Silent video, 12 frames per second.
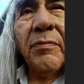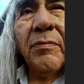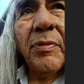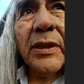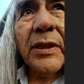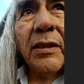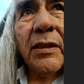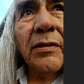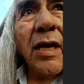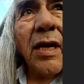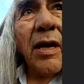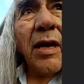but they're
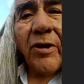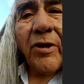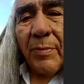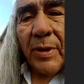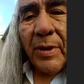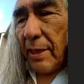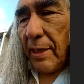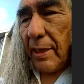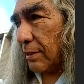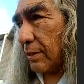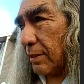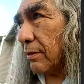not far behind
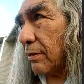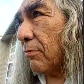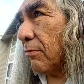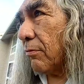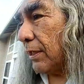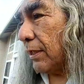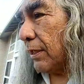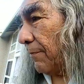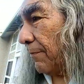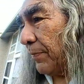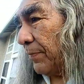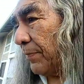us here in Hawaii.
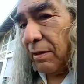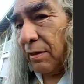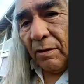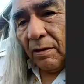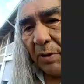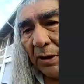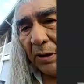But